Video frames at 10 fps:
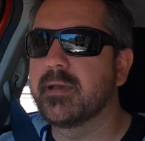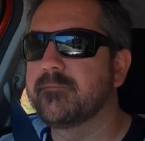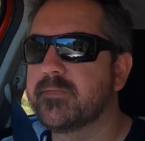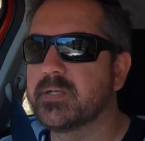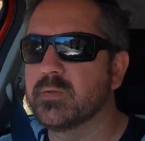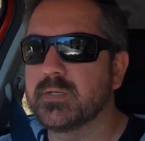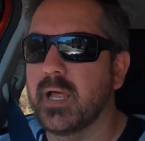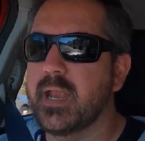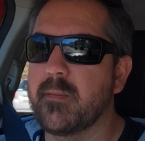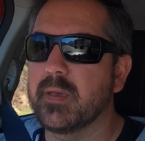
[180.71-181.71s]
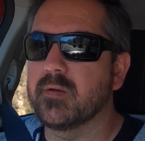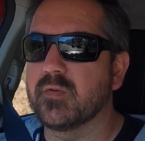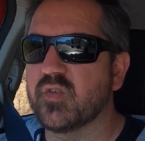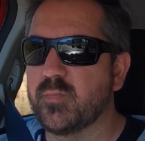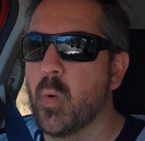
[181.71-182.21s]
comfort or dynamic or
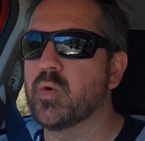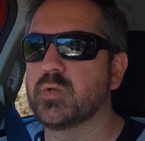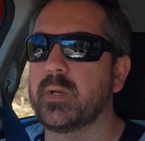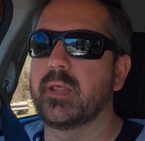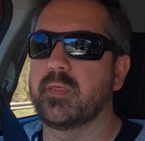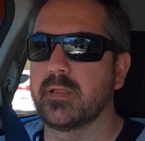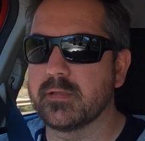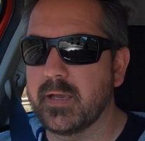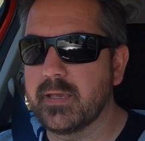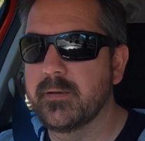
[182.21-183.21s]
sport or anything. There's